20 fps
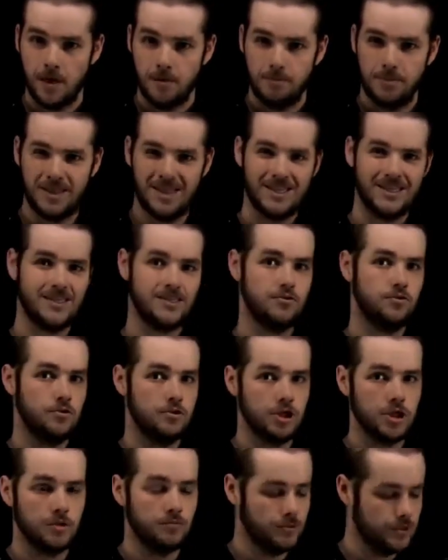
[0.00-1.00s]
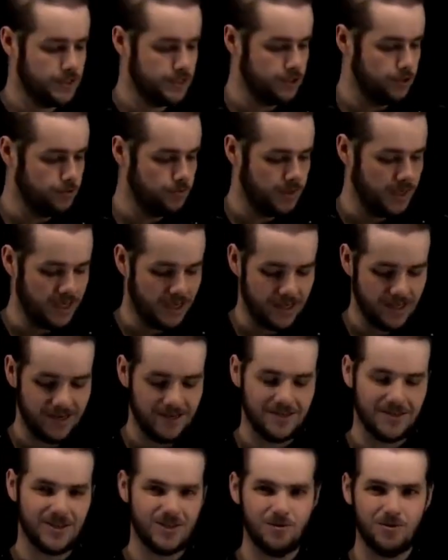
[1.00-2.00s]
But this solution would still be
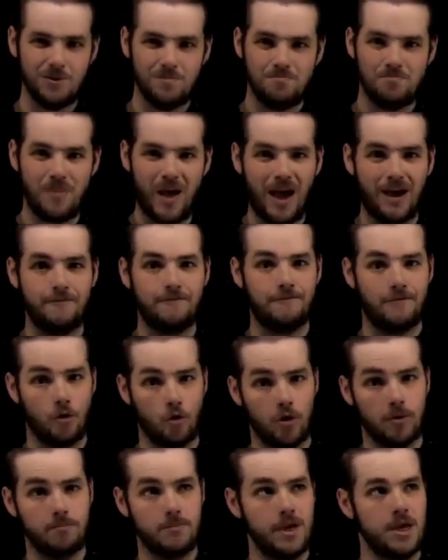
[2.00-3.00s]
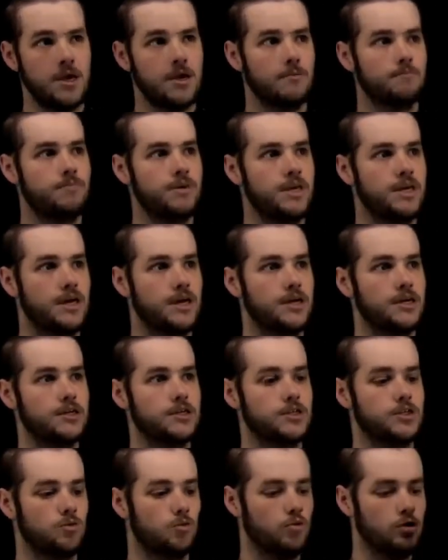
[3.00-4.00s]
in sort of bad form
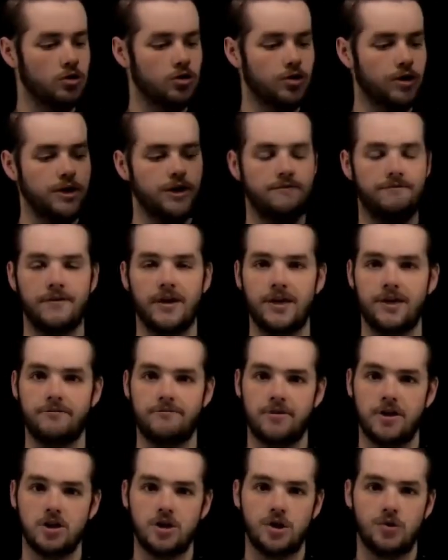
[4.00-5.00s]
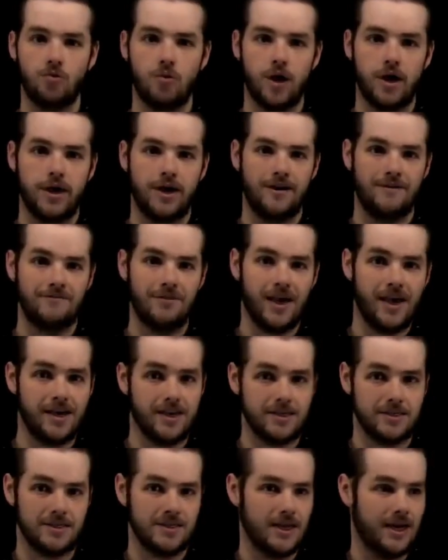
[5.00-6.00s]
because we're trying to find a function y of
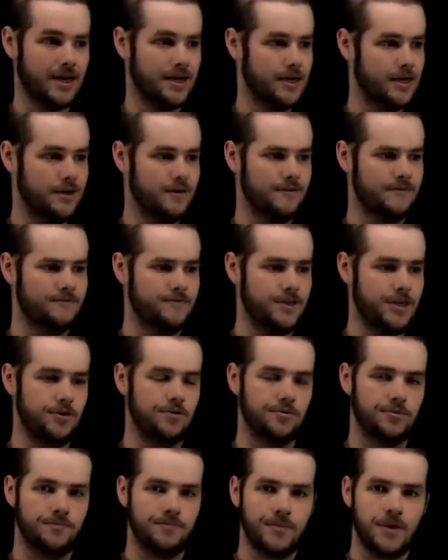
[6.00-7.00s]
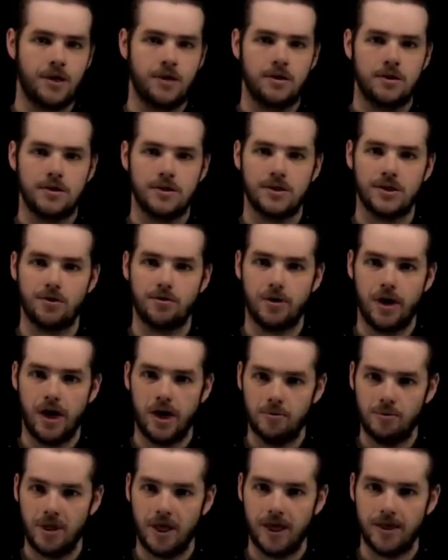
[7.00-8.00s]
x, not of u. So how
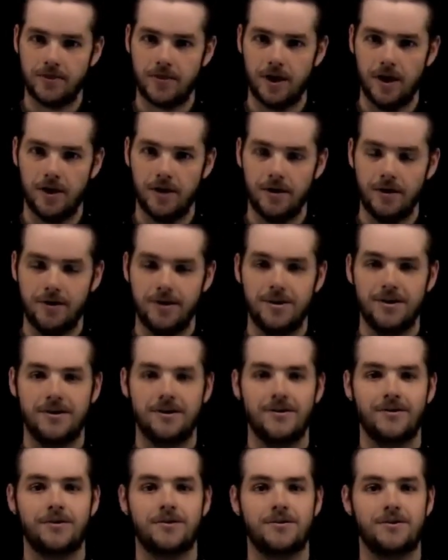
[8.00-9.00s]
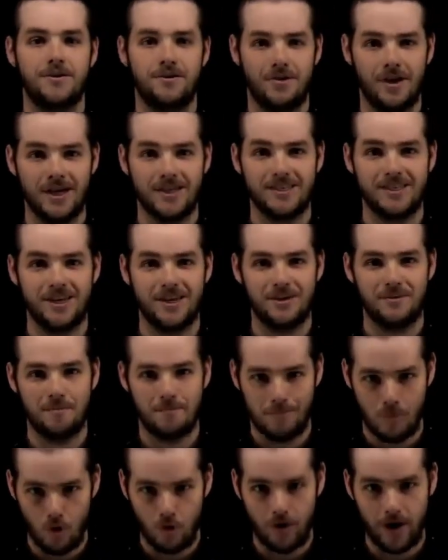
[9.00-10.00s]
do we get there? You guessed it,
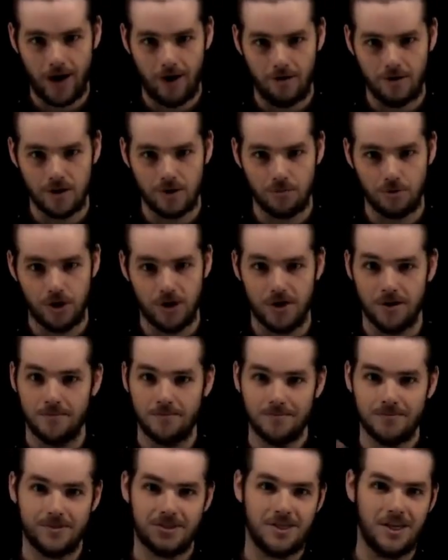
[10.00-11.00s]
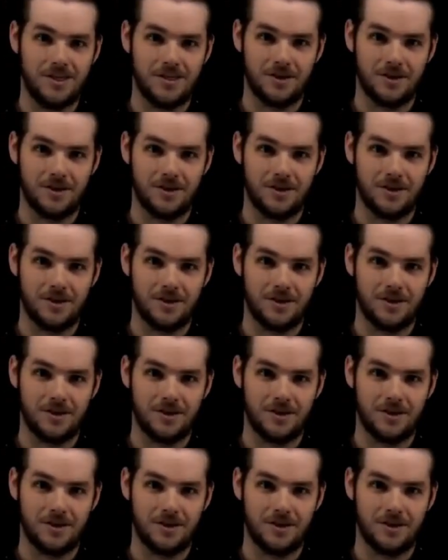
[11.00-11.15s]
more algebra. Stay